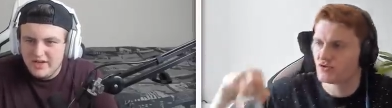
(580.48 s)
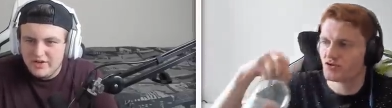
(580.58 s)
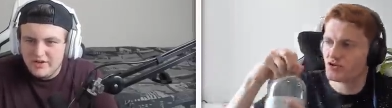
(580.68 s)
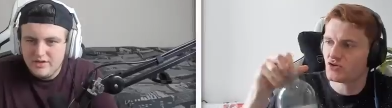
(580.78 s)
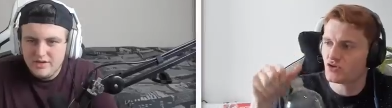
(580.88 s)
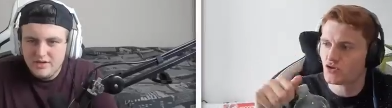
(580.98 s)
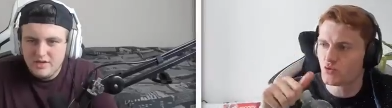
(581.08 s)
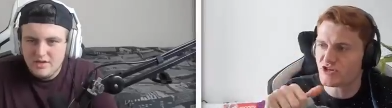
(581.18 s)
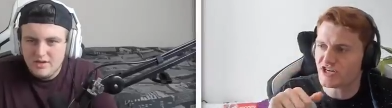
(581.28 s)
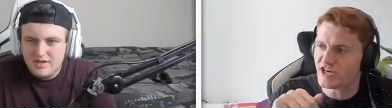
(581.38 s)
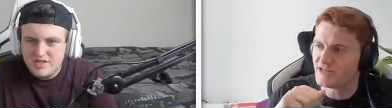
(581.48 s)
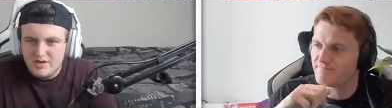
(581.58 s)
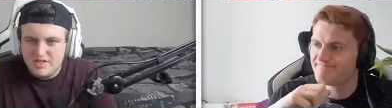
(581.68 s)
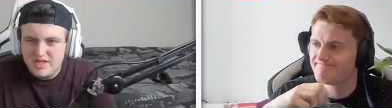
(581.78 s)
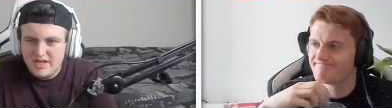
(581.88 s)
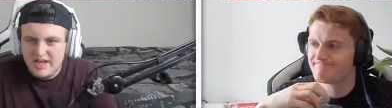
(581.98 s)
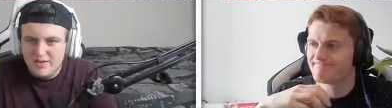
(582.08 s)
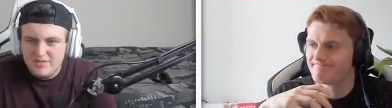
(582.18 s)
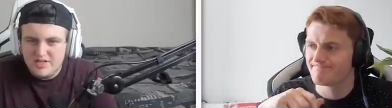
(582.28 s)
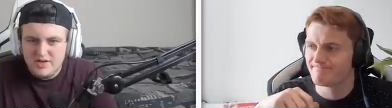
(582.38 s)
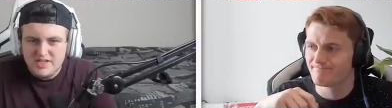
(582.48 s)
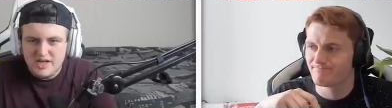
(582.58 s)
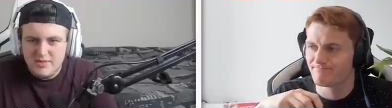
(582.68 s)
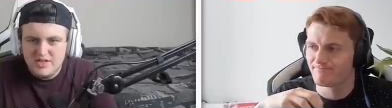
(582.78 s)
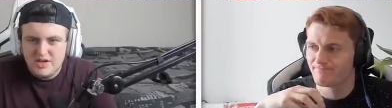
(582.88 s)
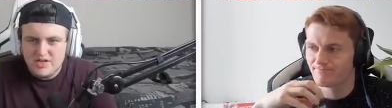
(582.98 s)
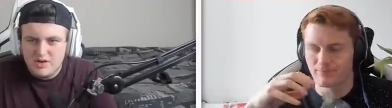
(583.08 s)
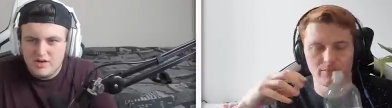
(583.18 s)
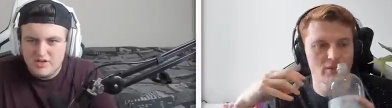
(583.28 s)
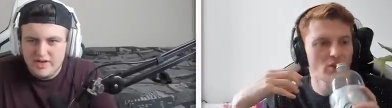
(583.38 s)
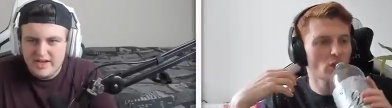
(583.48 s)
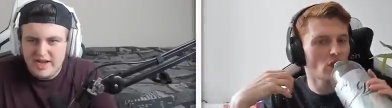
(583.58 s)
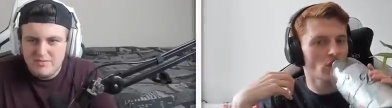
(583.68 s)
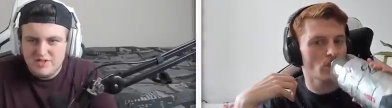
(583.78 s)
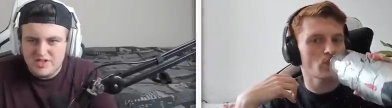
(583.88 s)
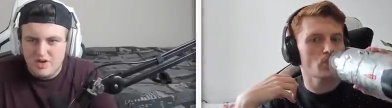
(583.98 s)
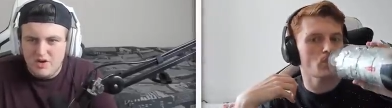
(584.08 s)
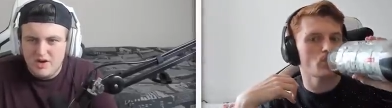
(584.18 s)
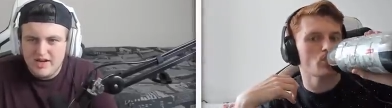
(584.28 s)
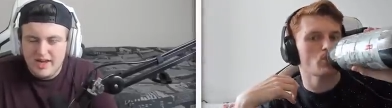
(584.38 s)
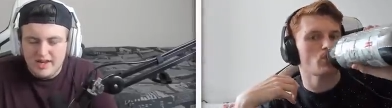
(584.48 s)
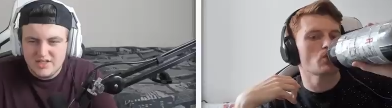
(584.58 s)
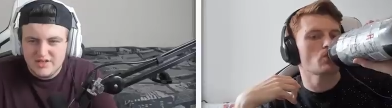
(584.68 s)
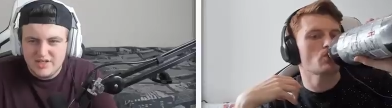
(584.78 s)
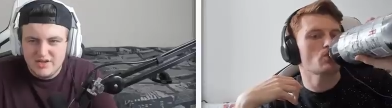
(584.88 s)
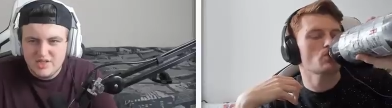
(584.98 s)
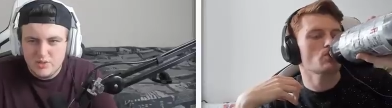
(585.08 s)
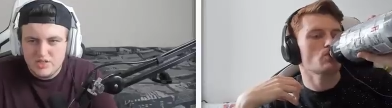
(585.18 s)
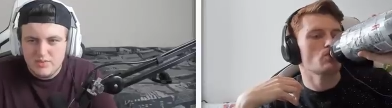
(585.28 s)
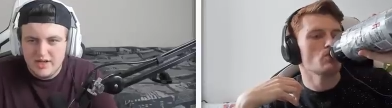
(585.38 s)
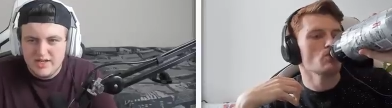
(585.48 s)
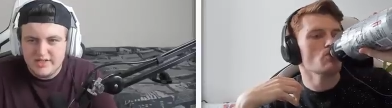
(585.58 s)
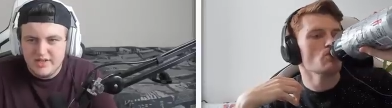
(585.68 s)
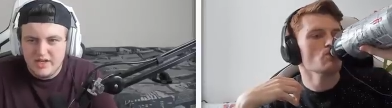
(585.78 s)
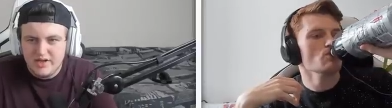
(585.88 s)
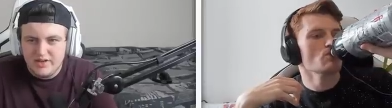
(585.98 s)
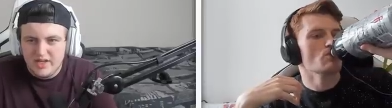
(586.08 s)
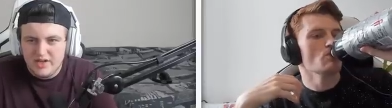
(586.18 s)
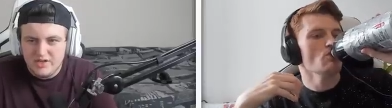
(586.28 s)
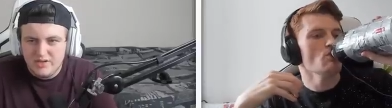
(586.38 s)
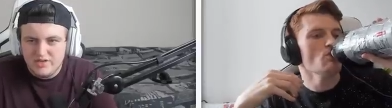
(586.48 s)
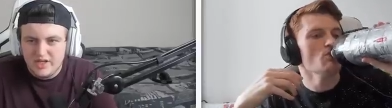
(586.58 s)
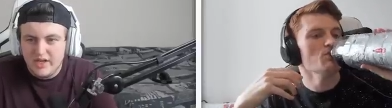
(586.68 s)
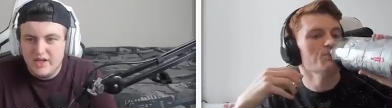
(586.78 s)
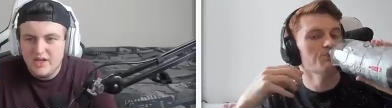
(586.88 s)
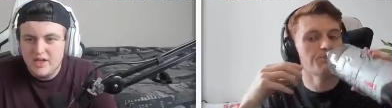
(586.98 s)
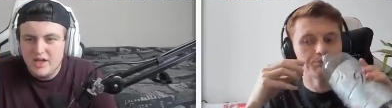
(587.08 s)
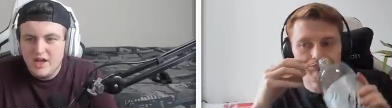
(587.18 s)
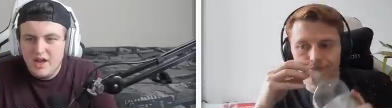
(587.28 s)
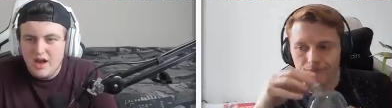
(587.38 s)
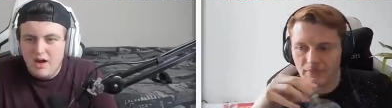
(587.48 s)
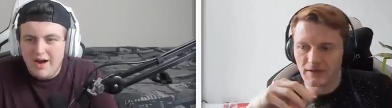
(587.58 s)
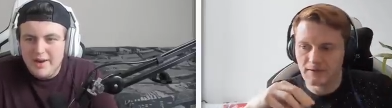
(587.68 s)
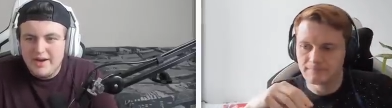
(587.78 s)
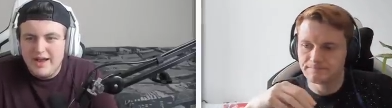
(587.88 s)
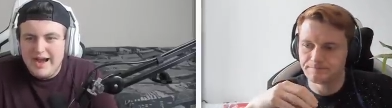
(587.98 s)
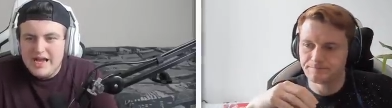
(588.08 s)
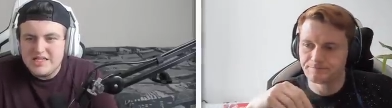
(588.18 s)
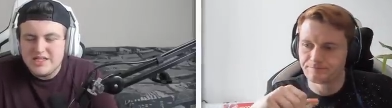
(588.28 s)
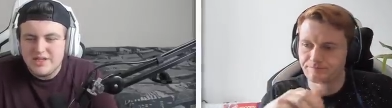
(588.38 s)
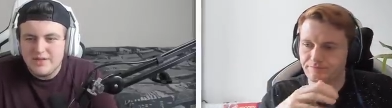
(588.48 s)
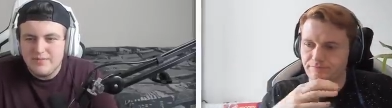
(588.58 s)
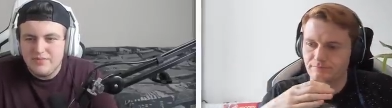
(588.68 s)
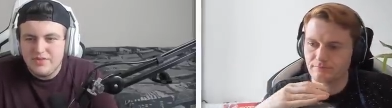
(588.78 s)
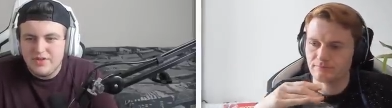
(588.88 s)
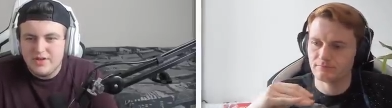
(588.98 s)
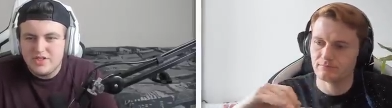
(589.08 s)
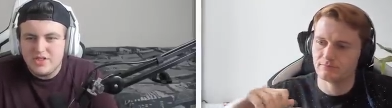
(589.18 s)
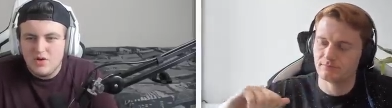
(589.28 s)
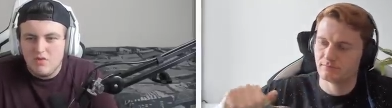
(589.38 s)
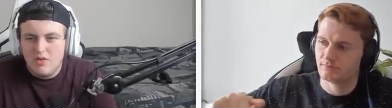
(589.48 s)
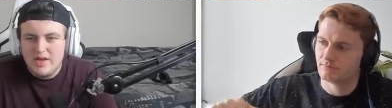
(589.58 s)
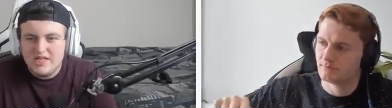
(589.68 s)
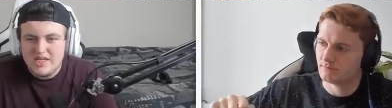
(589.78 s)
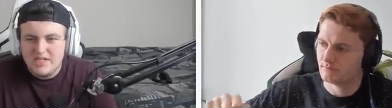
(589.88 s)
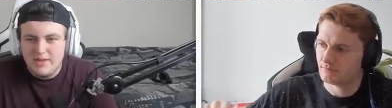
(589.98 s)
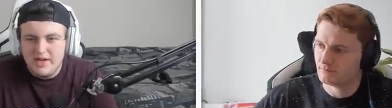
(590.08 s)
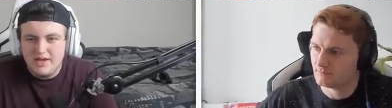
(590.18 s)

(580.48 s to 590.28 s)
Speaker 1: In. There's no CDMs. Is there any center mids? There's not. Is there any cams? There's not. Okay, so there's no Swiss players in the league in that you could use here. I'm gonna ask does your right centre mid